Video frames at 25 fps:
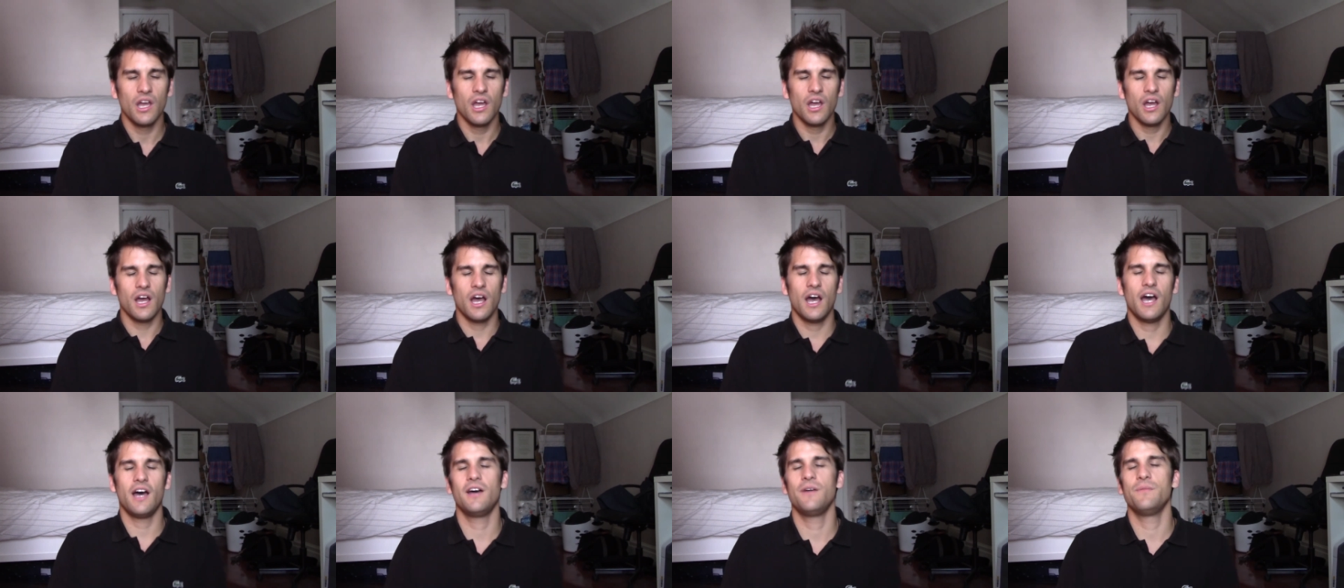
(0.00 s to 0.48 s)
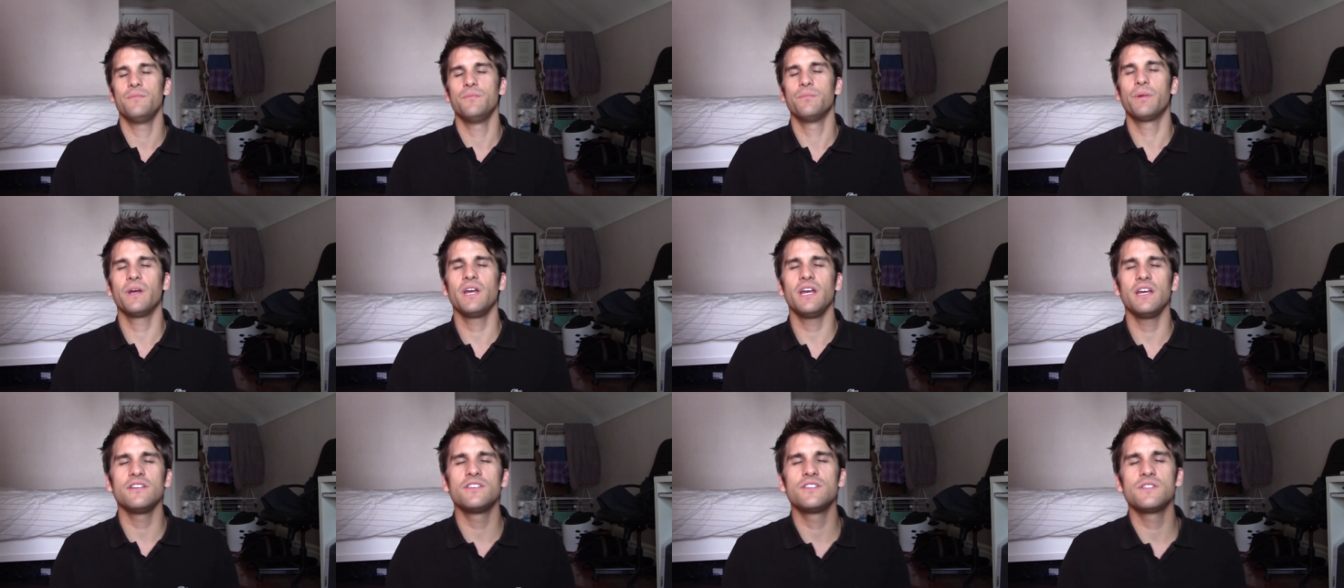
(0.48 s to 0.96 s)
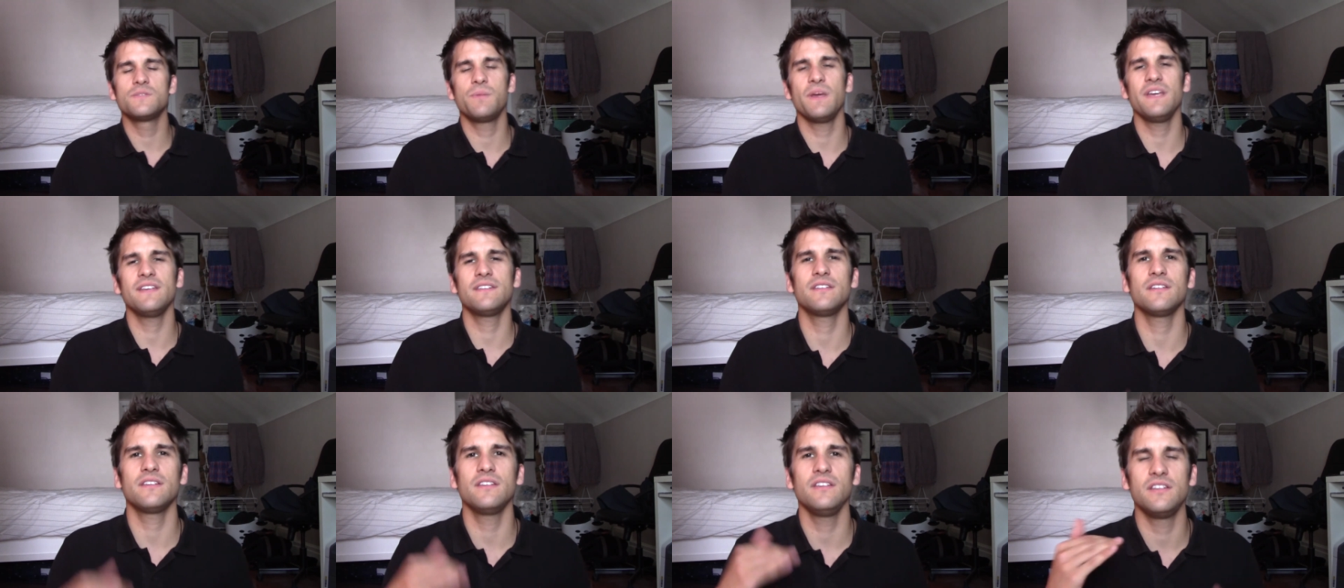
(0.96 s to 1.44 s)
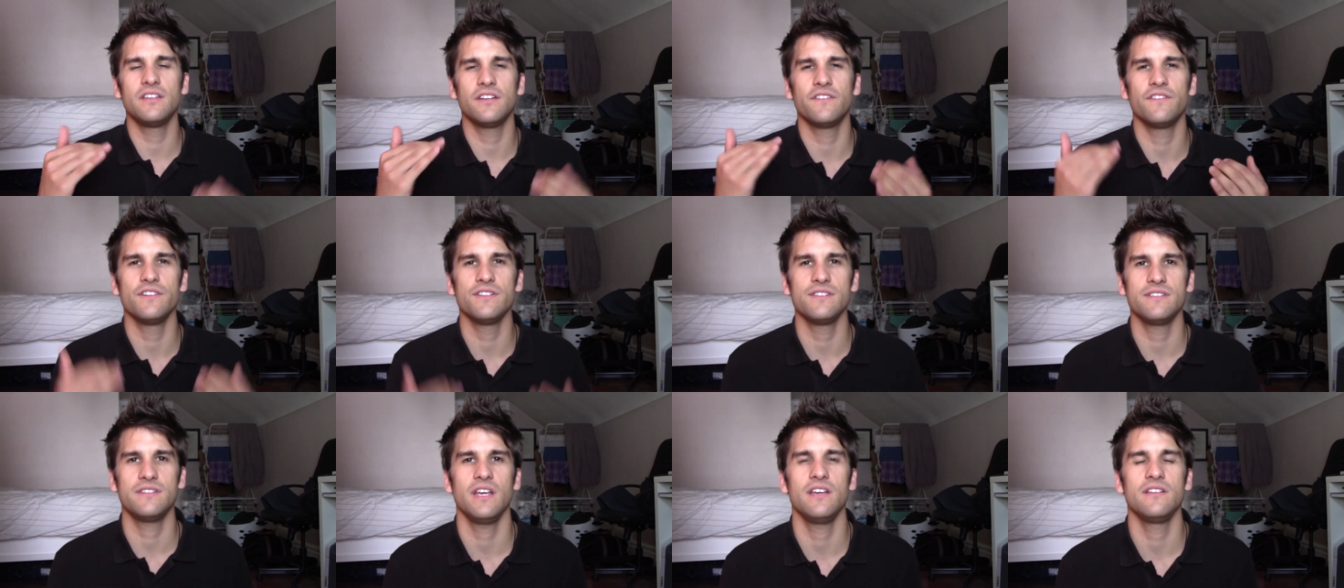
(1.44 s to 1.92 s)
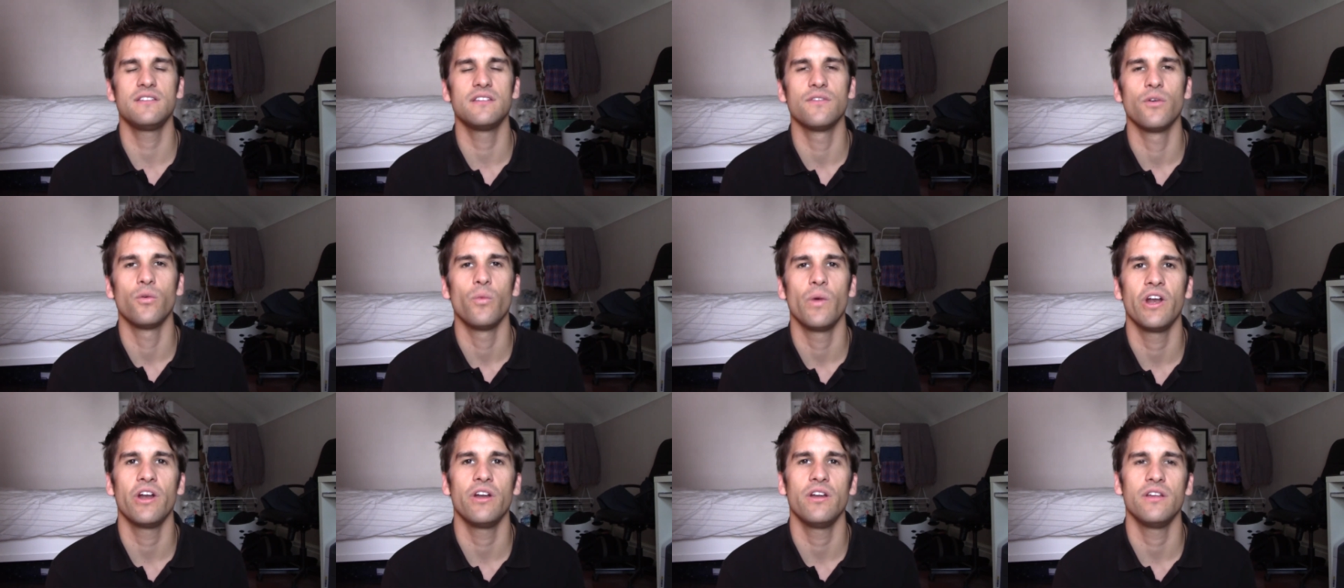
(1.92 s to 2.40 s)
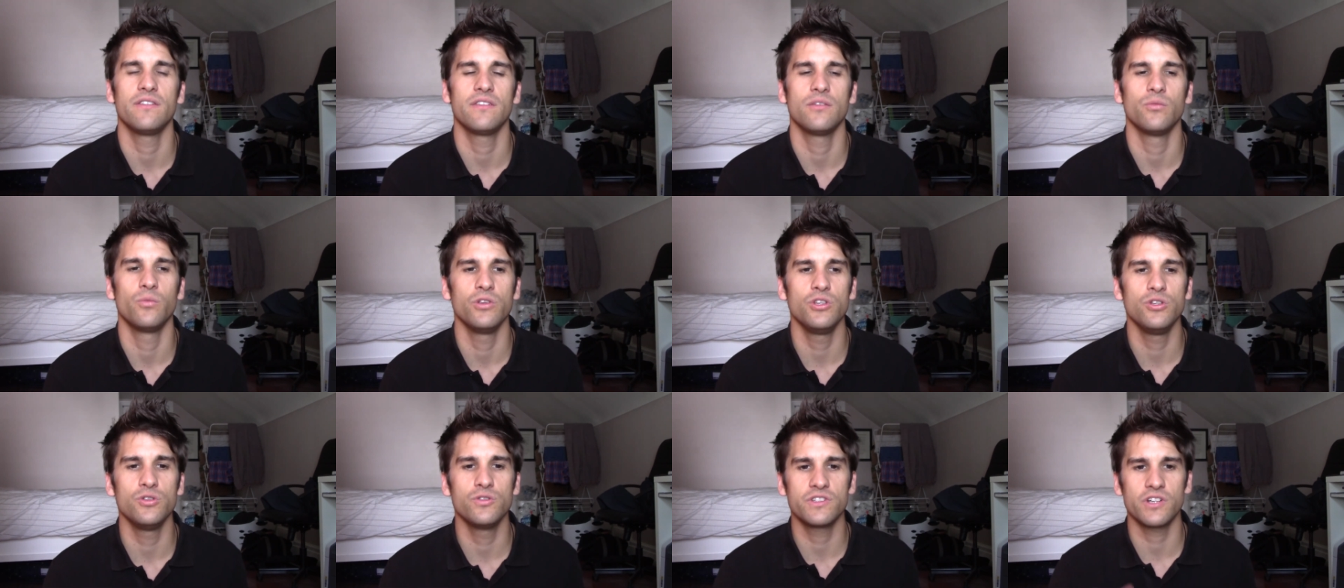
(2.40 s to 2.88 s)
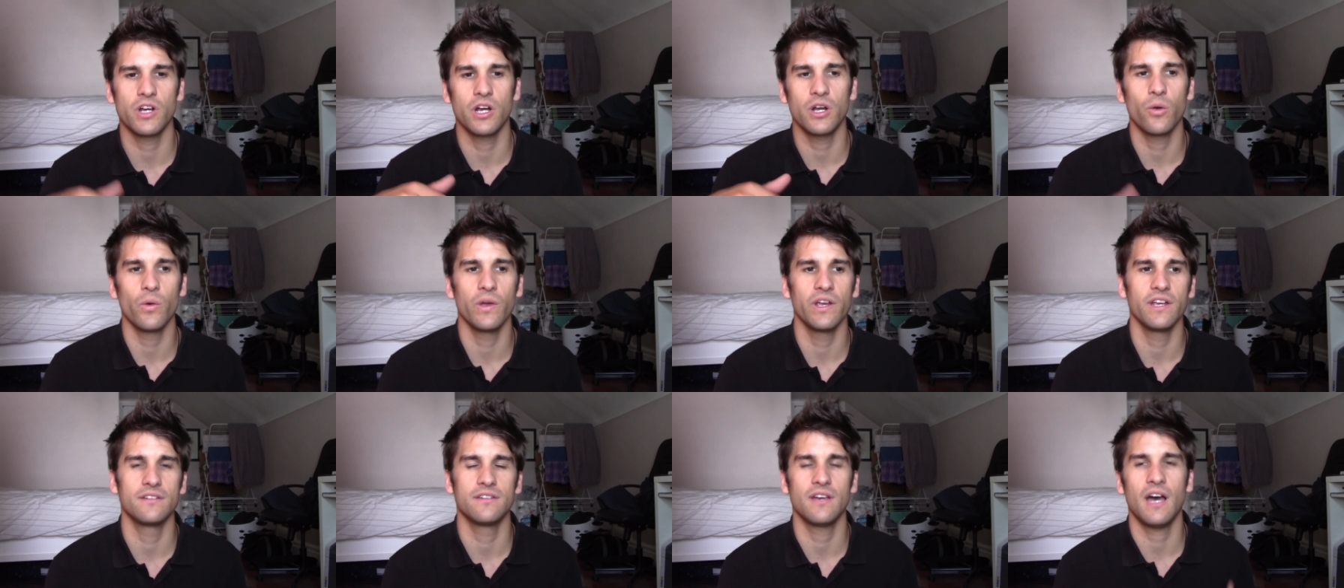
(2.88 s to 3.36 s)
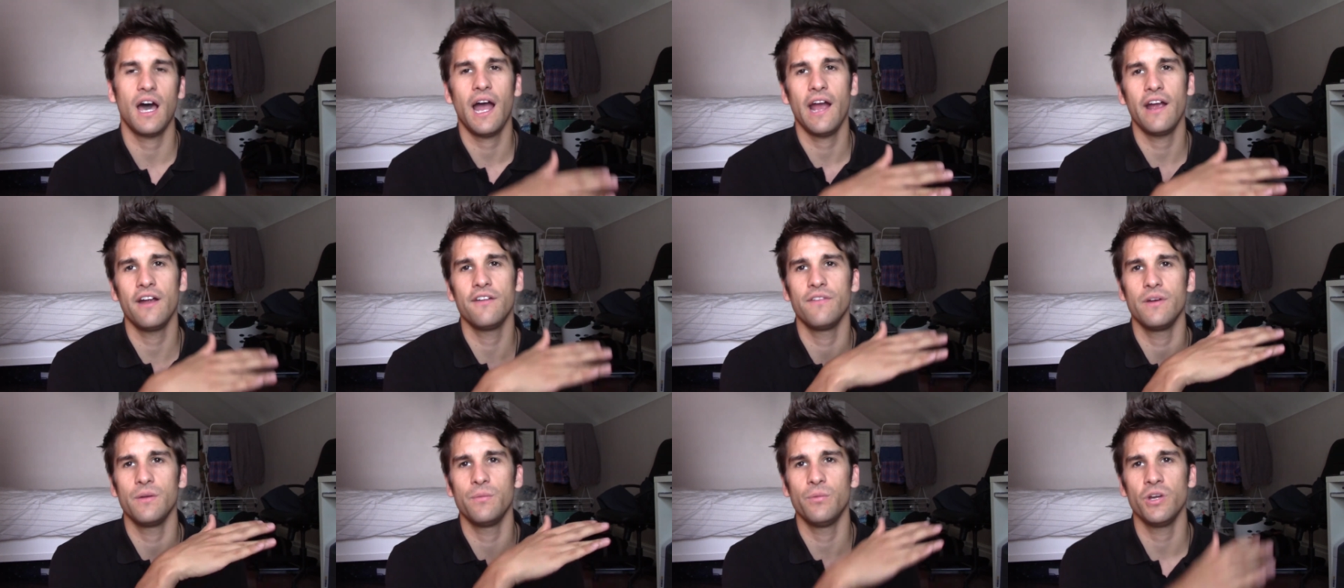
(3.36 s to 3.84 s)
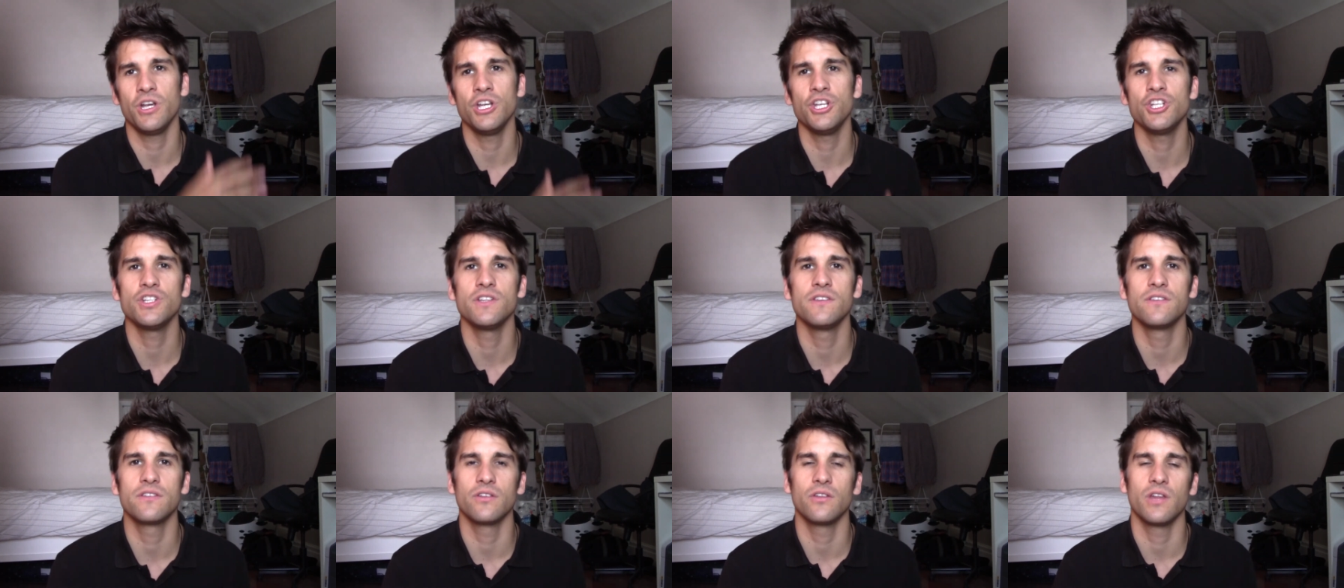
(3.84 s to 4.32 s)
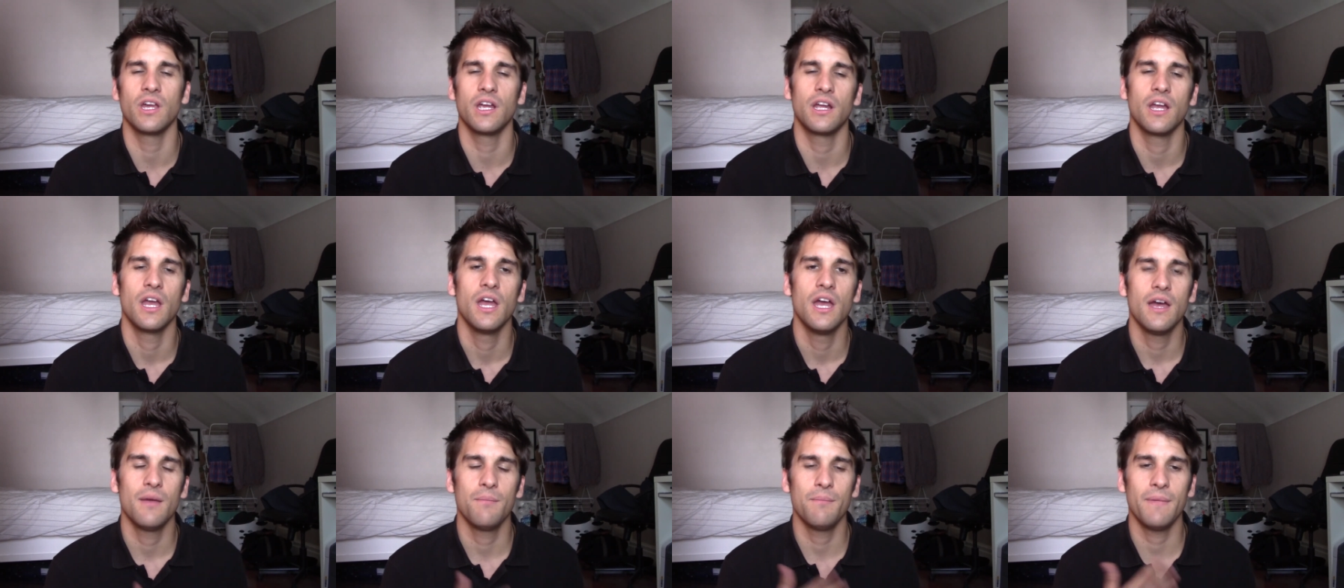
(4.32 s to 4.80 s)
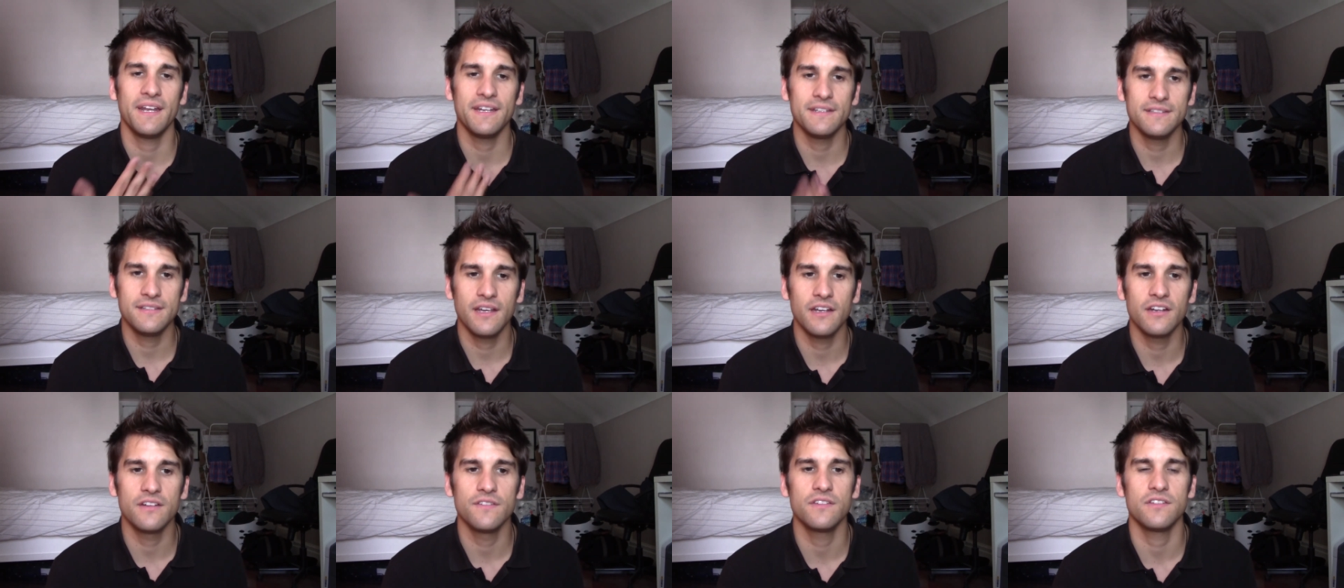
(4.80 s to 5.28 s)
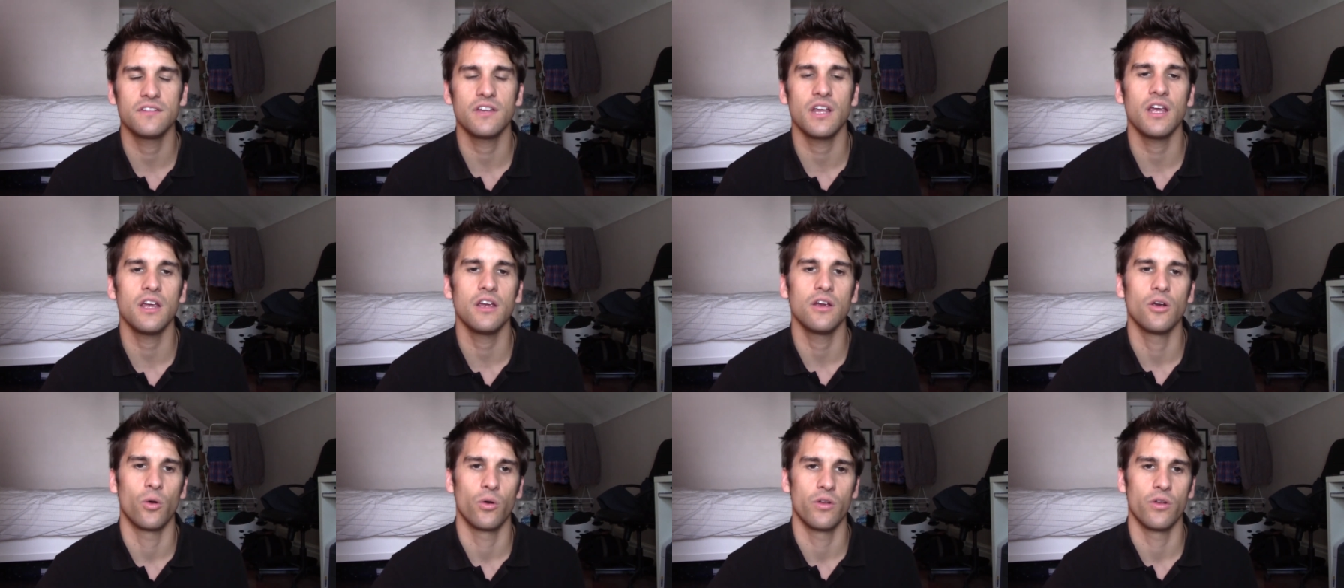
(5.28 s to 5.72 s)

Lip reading: But it's basically different states of awareness. And when you start going into higher vibrations, so like meditative state, or